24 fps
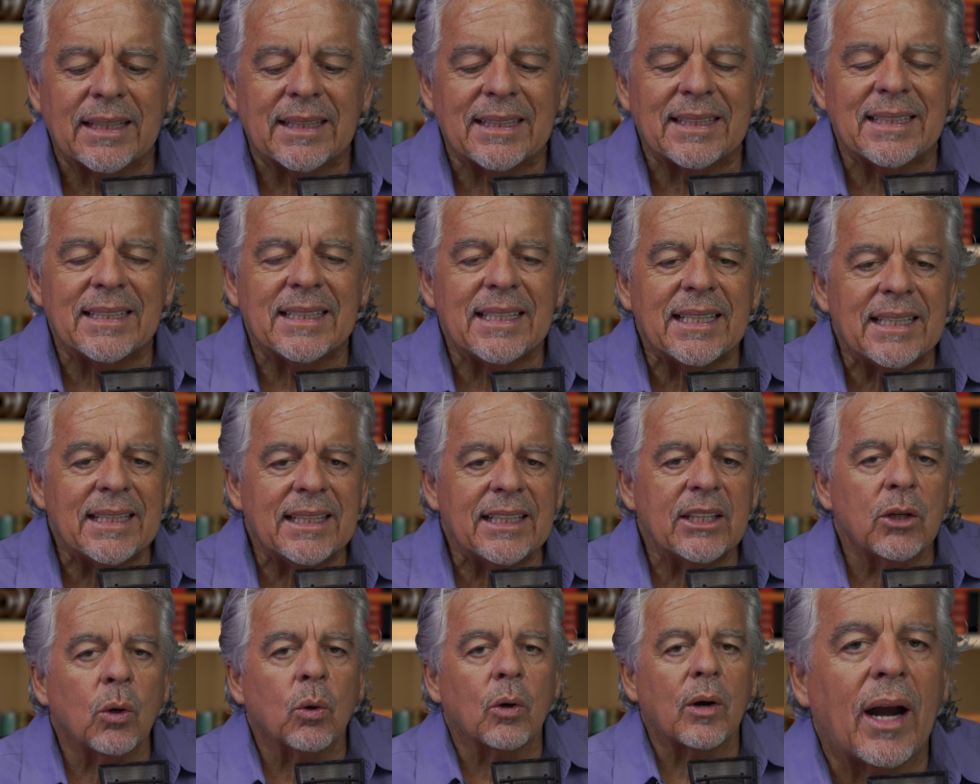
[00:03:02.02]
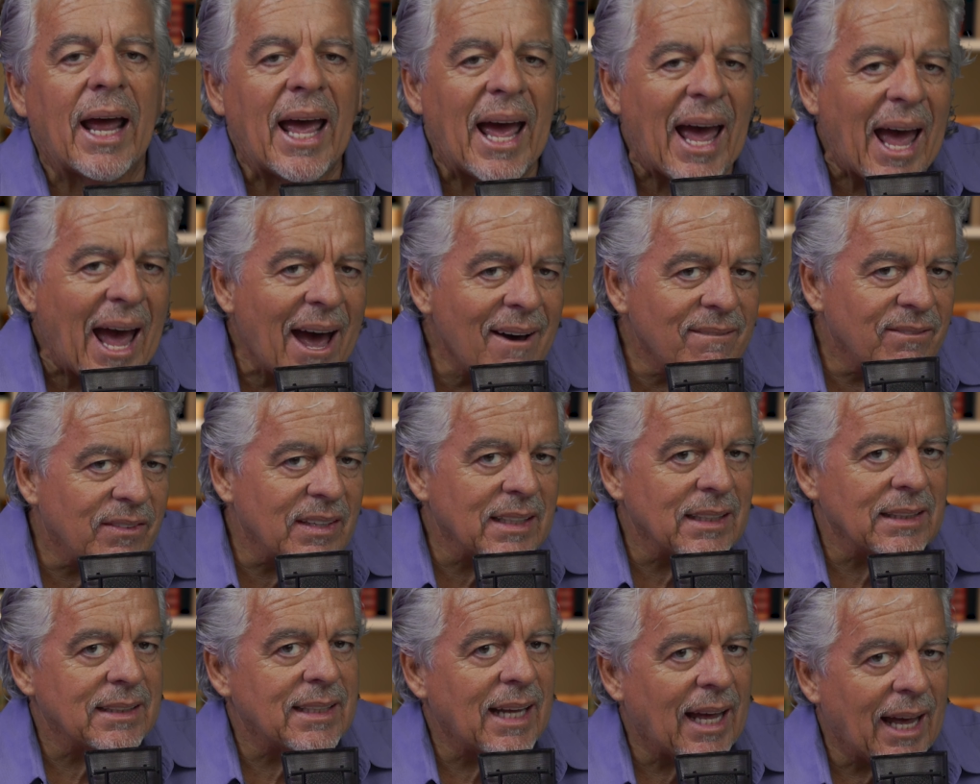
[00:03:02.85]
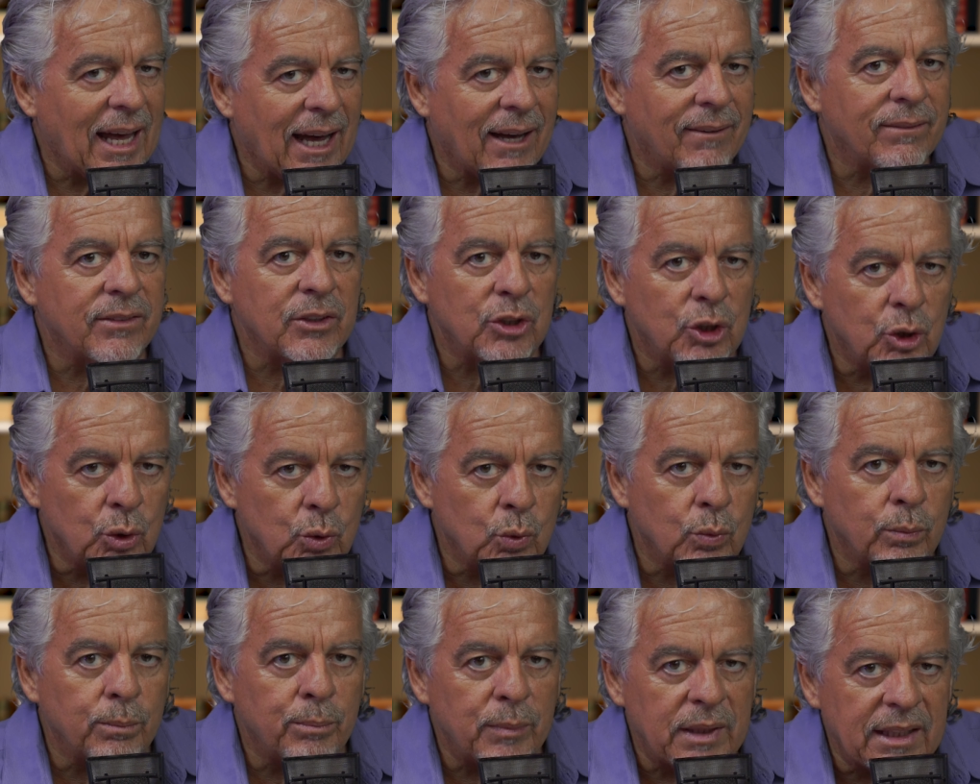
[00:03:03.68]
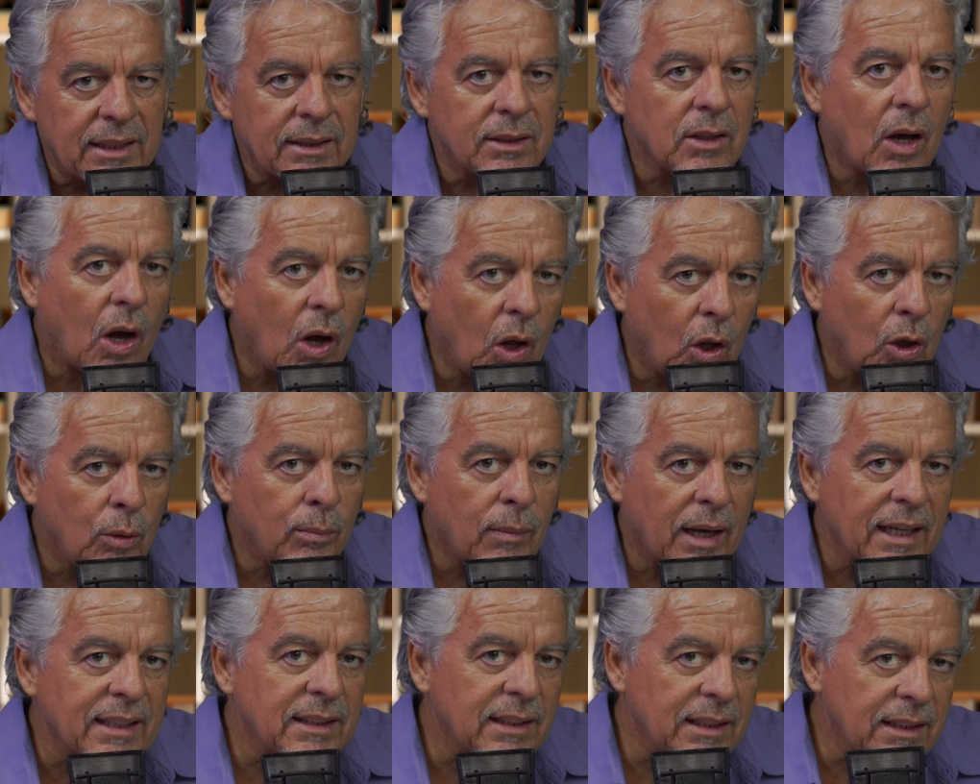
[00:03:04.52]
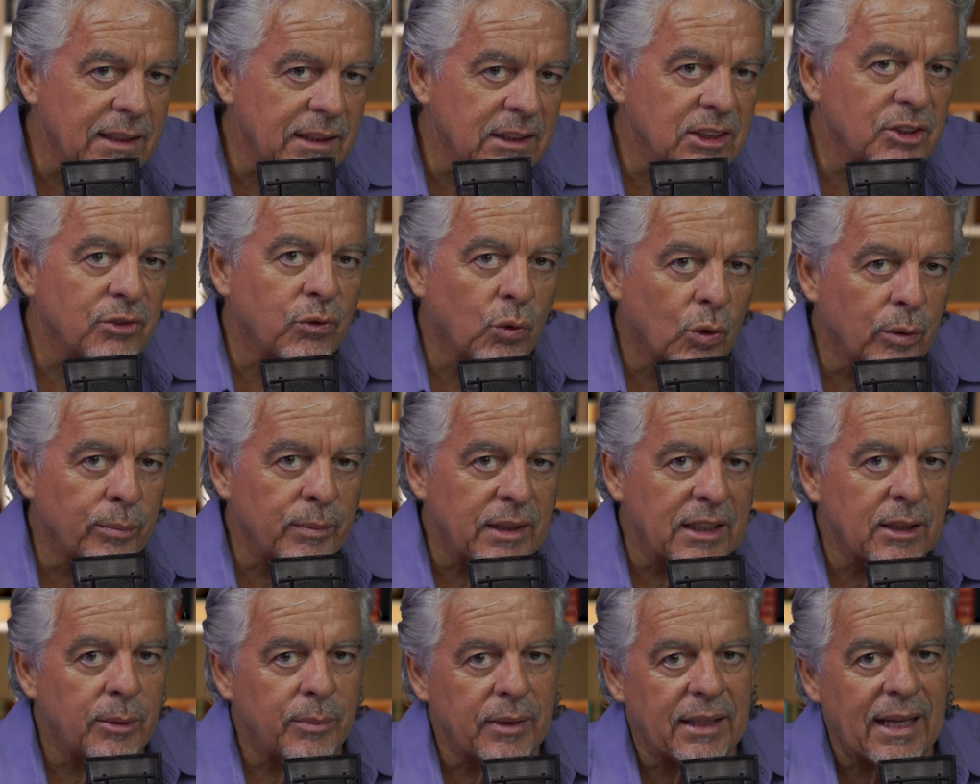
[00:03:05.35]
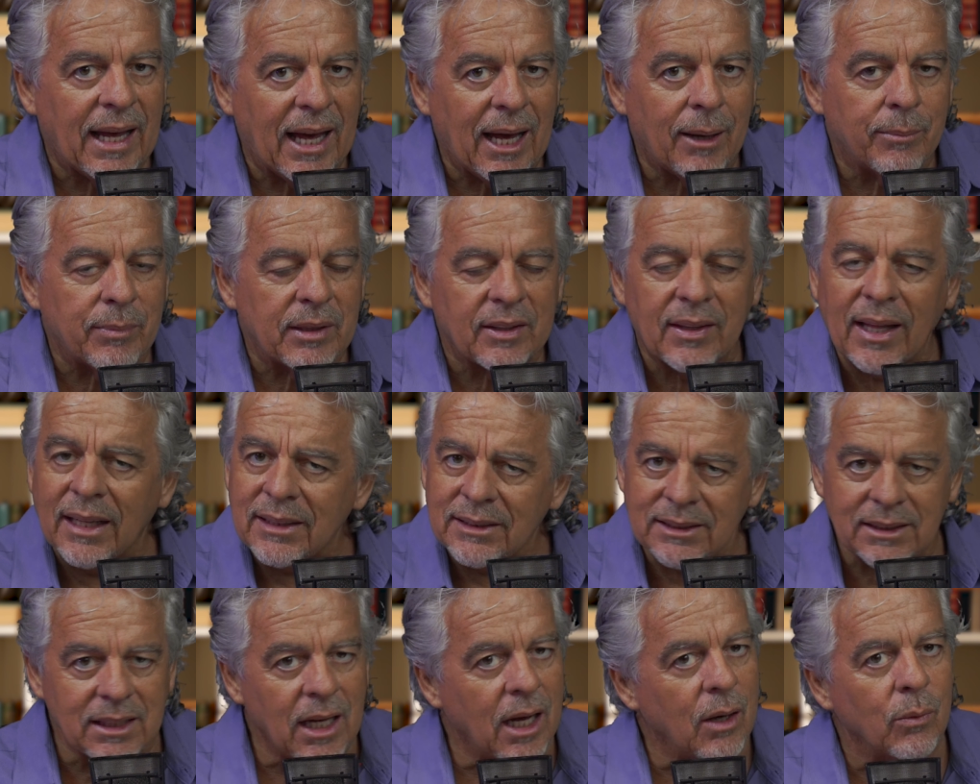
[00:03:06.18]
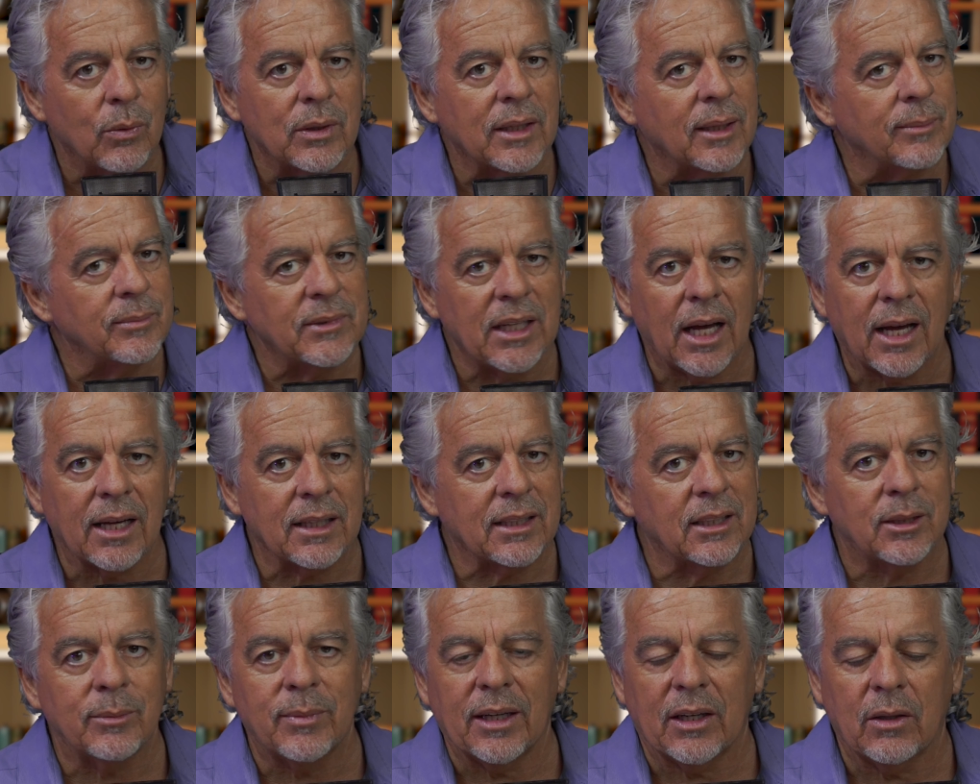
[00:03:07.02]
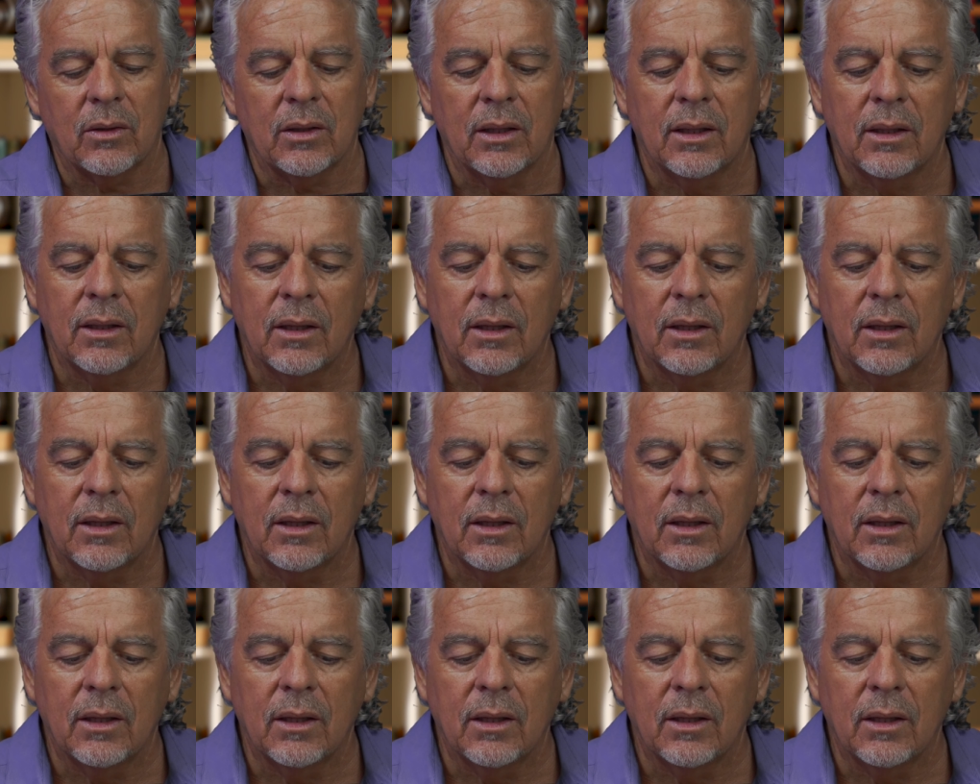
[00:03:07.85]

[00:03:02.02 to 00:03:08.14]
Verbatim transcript: needing or having to have you meet all my needs for me to be happy. That's not what I'm talking about.